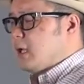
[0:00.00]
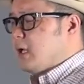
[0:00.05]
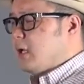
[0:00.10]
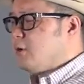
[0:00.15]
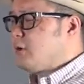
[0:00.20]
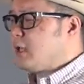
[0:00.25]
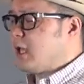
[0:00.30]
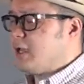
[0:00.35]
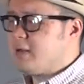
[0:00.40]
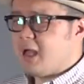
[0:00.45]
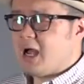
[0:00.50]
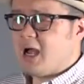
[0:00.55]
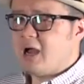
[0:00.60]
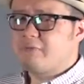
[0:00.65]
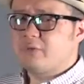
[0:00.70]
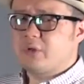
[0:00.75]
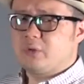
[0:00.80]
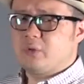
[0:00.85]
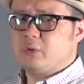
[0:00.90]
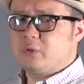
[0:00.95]
okay,
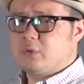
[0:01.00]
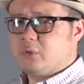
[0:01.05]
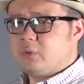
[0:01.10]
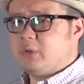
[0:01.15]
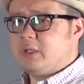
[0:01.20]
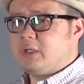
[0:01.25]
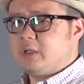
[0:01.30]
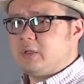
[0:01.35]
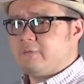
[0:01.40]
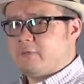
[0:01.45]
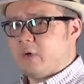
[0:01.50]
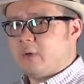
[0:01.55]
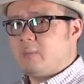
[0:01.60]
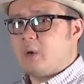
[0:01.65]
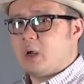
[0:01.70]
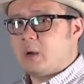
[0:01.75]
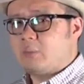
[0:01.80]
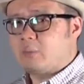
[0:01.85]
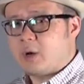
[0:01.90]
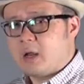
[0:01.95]
after you doing the
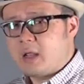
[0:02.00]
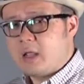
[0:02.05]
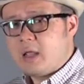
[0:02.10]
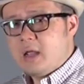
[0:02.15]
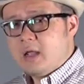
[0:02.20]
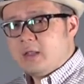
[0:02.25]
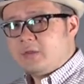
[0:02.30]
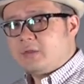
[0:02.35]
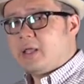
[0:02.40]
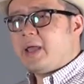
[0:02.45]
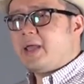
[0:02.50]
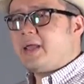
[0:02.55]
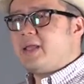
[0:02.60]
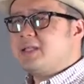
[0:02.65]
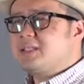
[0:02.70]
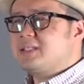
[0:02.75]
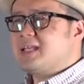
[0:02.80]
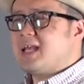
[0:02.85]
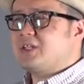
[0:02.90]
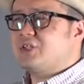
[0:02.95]
firmware upgrade, there
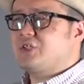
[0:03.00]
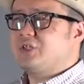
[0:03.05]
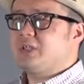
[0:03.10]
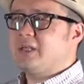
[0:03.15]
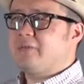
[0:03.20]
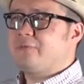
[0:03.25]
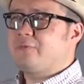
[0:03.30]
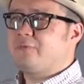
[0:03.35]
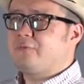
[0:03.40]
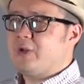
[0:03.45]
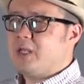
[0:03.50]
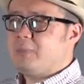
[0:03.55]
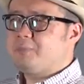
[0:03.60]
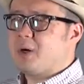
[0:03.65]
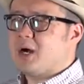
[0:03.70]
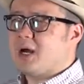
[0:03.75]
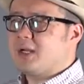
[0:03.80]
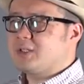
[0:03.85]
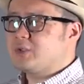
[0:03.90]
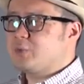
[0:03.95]
is actually three
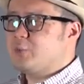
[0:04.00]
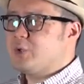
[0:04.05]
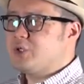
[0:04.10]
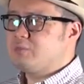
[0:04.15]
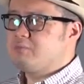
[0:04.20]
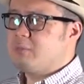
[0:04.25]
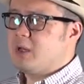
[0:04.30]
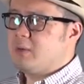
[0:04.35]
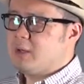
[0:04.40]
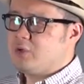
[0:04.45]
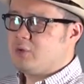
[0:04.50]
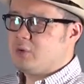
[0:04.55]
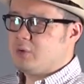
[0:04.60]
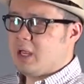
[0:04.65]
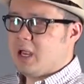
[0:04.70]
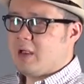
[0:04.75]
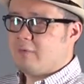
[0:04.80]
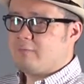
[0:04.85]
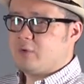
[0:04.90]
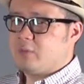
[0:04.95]
parts which maybe you
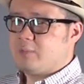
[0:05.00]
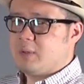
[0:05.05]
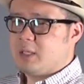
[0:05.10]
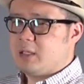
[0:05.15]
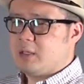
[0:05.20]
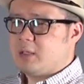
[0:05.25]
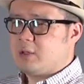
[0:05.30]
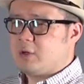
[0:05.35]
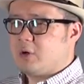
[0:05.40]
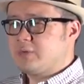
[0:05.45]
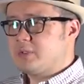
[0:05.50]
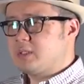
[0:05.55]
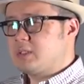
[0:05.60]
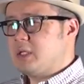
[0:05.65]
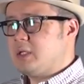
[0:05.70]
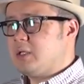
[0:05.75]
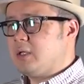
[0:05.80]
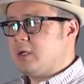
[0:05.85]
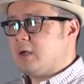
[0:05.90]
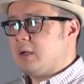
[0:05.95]
have to be
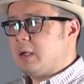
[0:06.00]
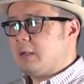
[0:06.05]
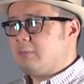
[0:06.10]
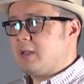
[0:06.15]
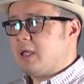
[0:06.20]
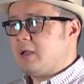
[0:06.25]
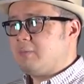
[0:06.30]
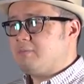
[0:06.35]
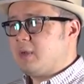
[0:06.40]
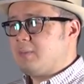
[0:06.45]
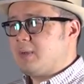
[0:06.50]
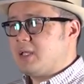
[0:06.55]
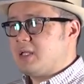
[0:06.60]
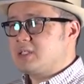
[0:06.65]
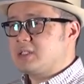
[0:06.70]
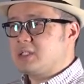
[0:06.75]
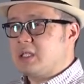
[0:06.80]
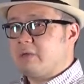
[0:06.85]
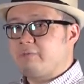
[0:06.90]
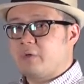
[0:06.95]
consider, and then maybe
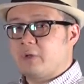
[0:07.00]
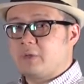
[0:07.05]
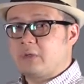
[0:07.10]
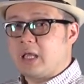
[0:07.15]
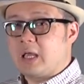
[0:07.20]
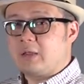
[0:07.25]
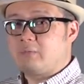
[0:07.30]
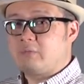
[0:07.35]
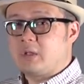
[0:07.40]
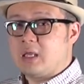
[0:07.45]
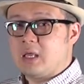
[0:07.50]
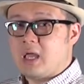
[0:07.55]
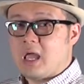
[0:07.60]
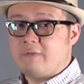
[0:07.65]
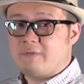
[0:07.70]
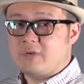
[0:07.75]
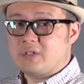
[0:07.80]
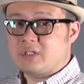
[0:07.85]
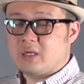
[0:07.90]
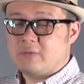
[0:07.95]
it's different than the
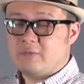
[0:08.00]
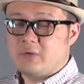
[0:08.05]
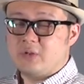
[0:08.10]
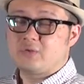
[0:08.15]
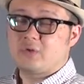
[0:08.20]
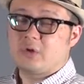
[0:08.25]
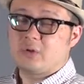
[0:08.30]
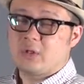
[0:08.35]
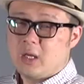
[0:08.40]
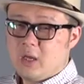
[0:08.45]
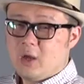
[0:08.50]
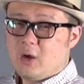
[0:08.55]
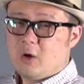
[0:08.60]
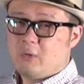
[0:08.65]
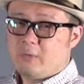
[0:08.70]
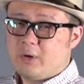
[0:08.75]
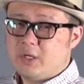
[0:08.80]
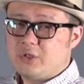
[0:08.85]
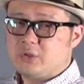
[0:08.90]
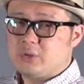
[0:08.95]
FS700
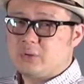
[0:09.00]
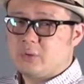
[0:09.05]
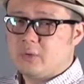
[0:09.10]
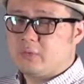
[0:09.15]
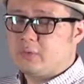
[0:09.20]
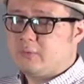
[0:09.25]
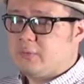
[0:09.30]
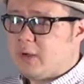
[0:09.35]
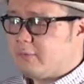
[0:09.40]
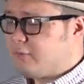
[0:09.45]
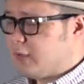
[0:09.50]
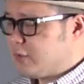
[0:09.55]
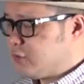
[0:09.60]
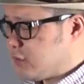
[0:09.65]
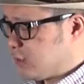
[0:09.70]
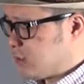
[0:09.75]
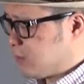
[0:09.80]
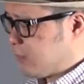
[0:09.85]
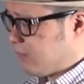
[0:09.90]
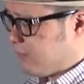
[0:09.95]
original
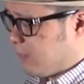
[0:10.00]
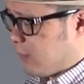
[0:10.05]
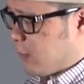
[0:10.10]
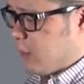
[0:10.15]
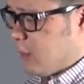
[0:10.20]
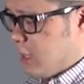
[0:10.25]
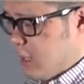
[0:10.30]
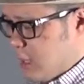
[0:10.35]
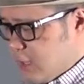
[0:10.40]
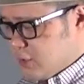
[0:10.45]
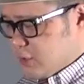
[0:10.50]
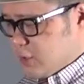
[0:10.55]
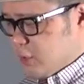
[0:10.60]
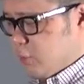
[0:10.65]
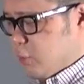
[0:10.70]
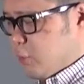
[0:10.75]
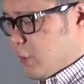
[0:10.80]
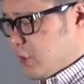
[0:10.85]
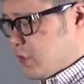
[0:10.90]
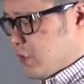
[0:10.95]
functions before.
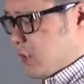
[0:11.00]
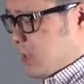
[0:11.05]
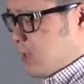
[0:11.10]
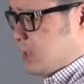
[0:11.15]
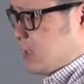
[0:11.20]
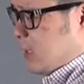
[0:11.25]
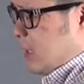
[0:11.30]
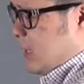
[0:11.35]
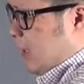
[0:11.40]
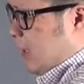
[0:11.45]
So which is